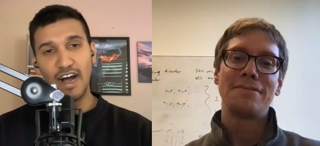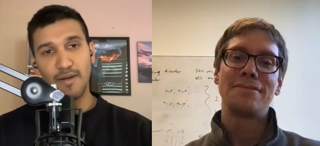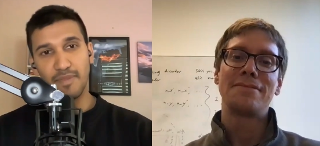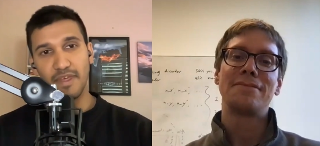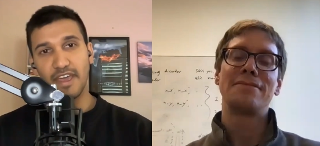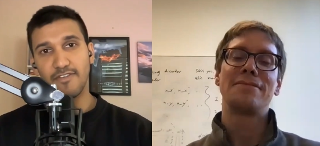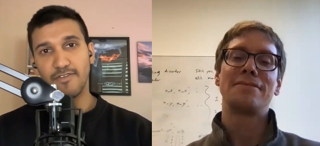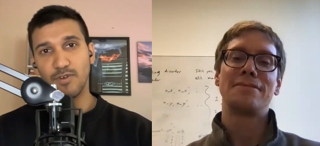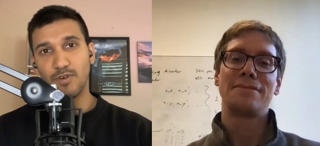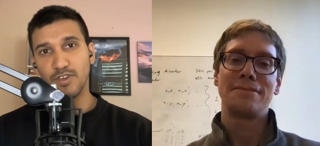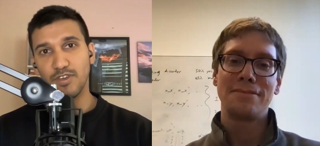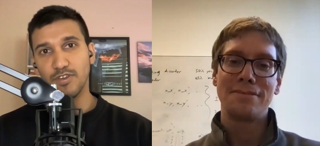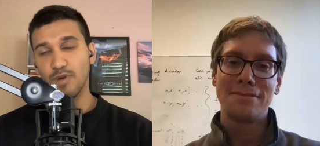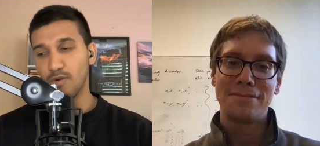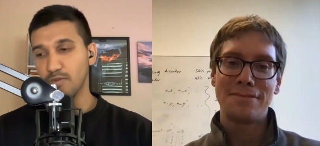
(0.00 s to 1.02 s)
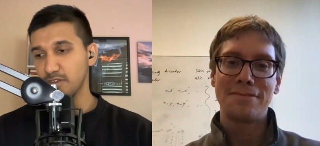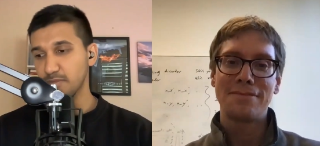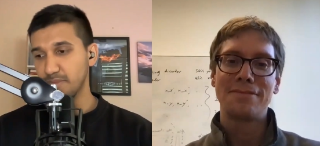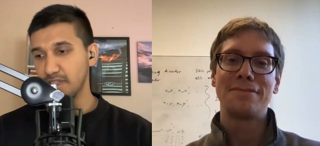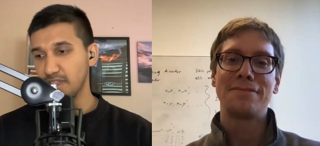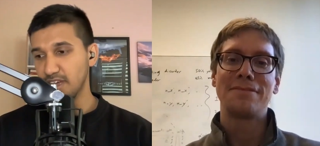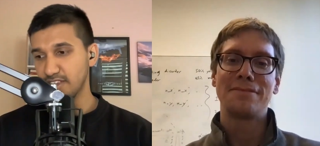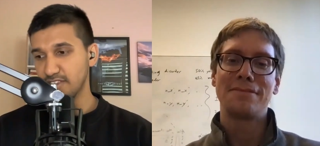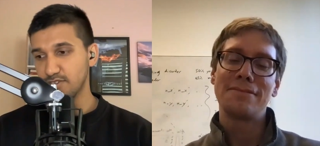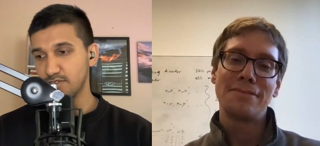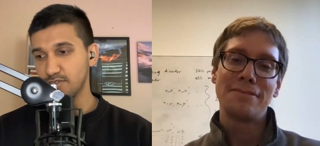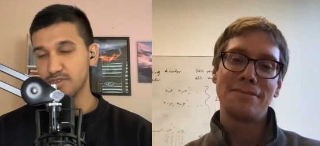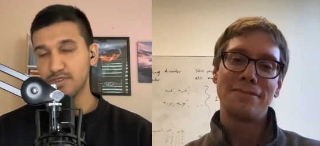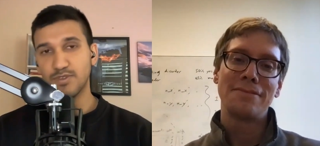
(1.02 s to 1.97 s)
Speaker 1: I'm there for you. What would it be like
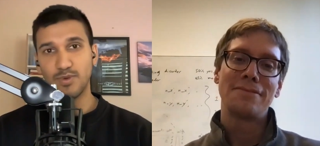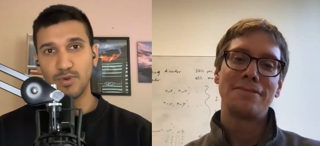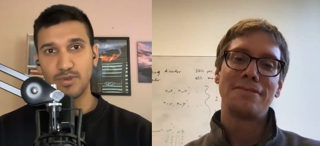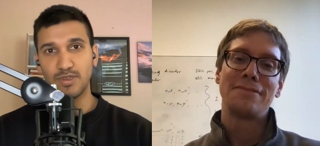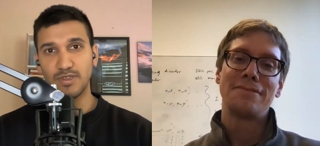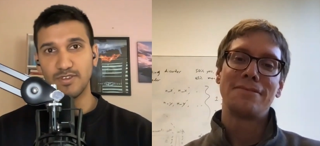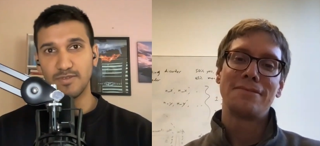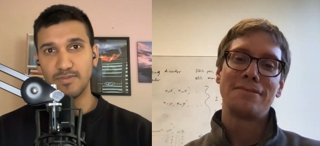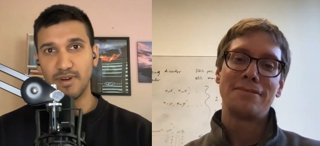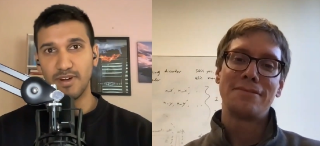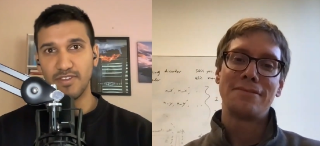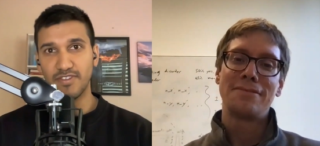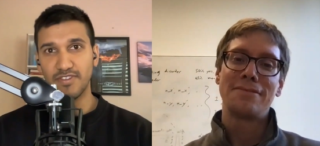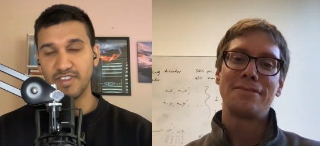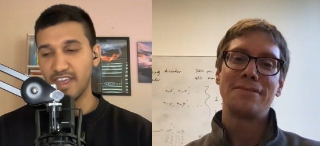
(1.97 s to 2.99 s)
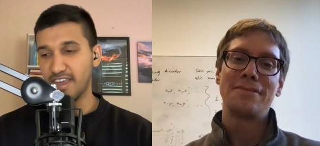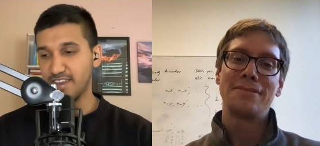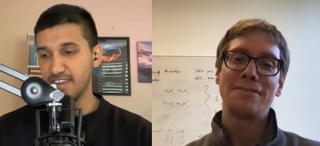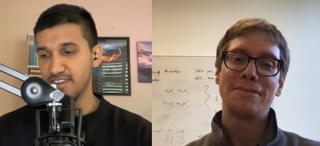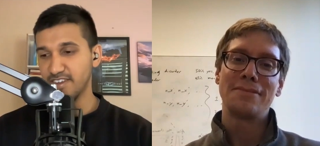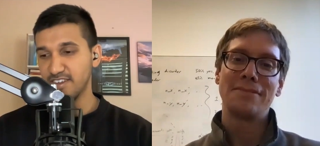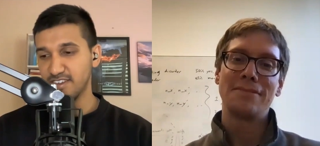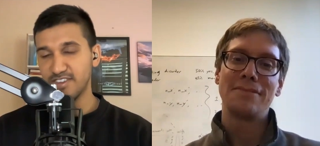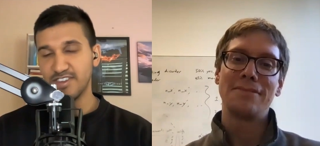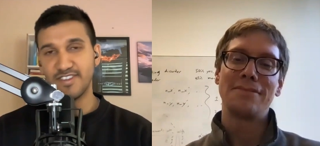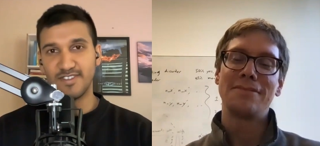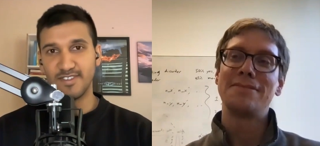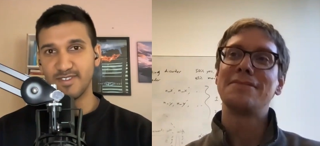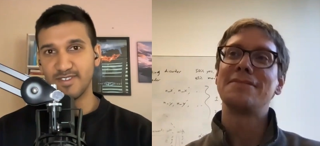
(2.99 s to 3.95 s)
to talk to your boss? And
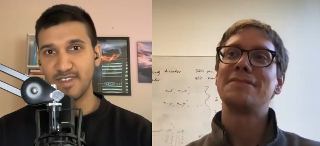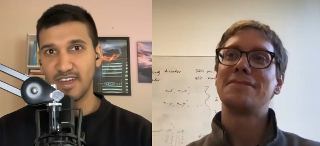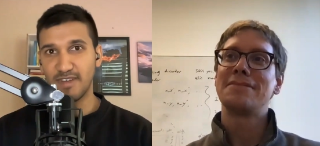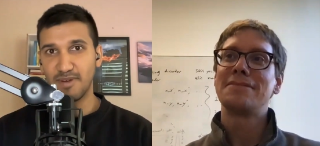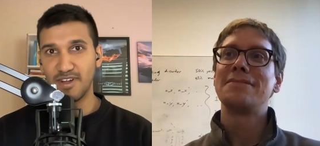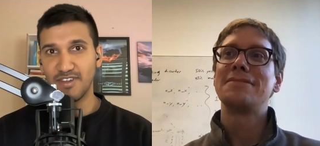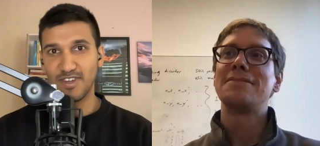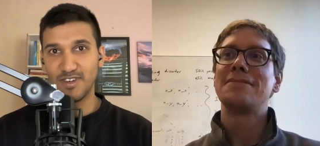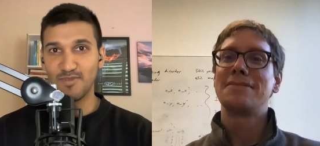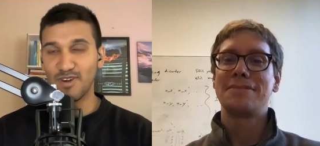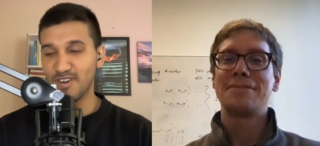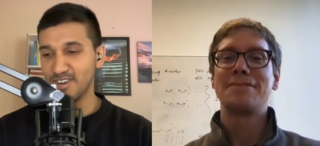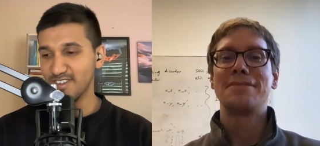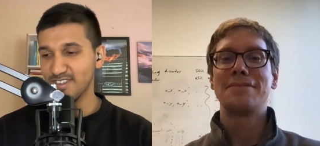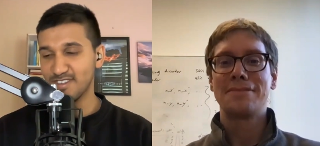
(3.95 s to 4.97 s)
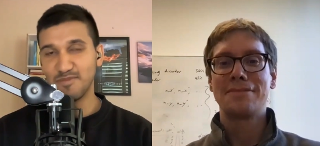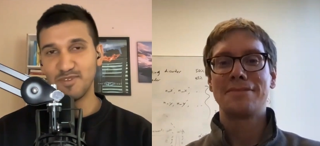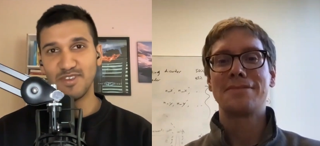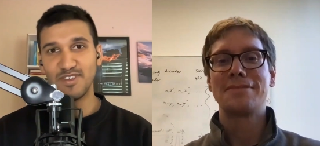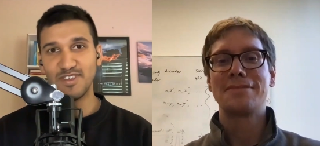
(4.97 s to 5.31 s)
this is a sidebar. Don't worry is some of